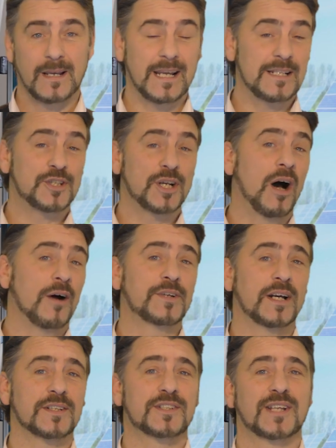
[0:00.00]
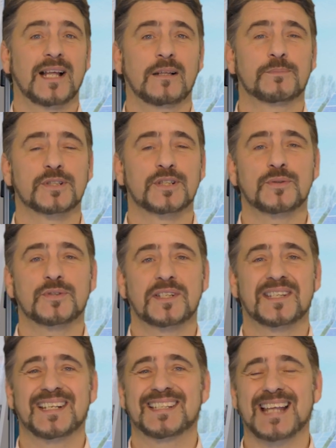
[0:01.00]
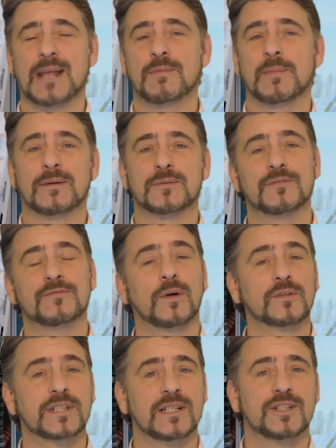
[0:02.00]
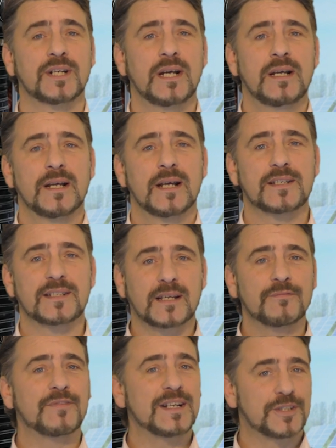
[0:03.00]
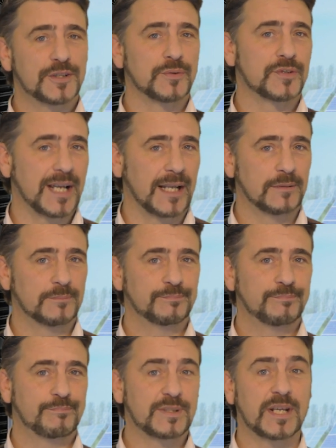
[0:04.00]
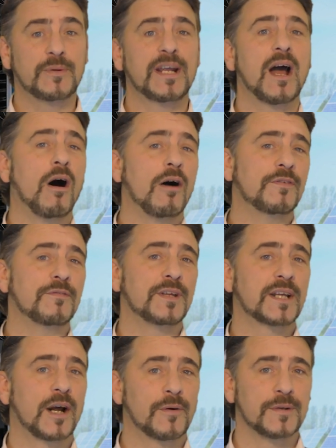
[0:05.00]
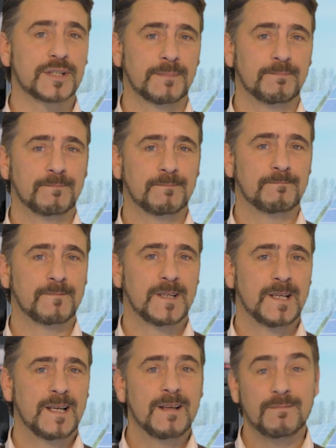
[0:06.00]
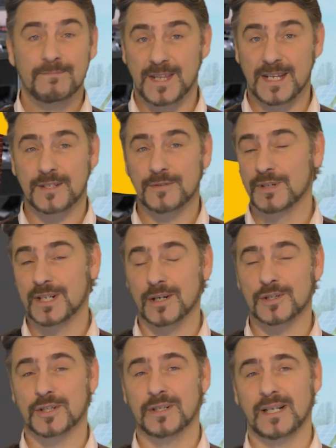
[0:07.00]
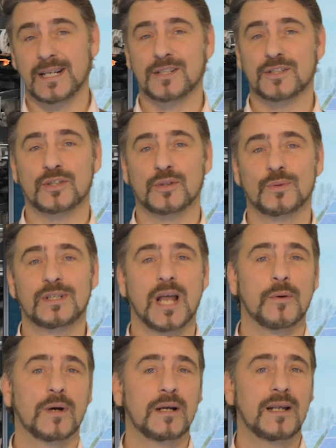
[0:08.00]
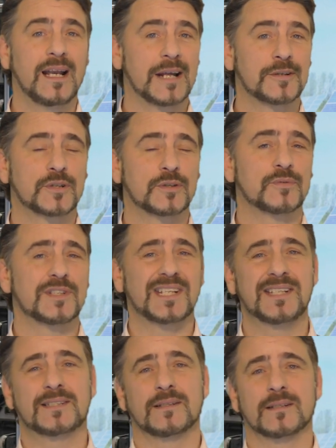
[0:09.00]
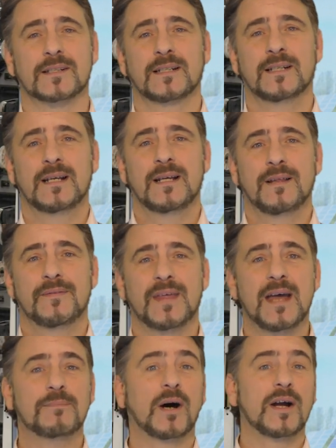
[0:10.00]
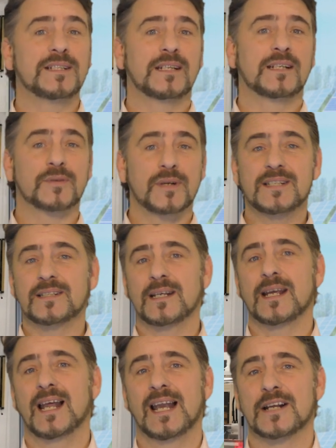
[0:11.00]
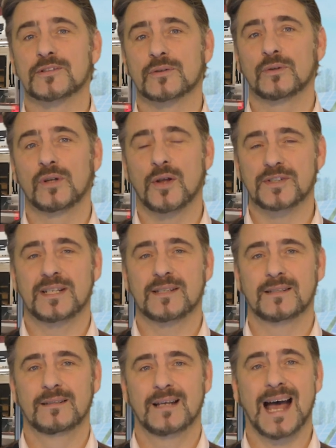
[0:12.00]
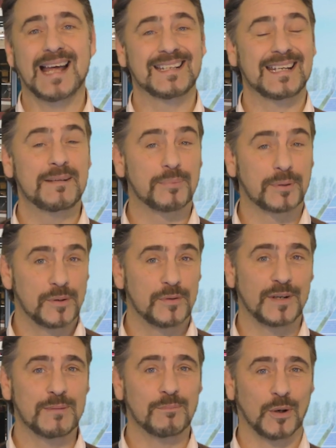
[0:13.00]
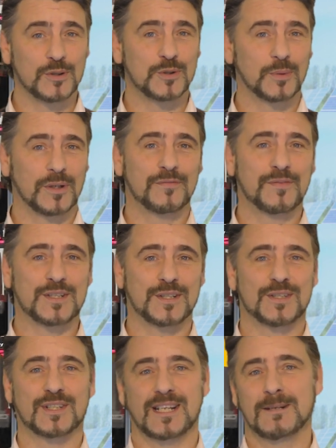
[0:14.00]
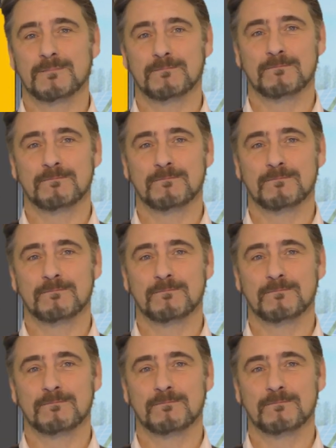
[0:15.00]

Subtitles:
Each half-cut cell produces the same amount of voltage as a conventional cell, but only half of the current. This reduction leads to lower electrical resistance, thereby decreasing electrical losses and improving module efficiency.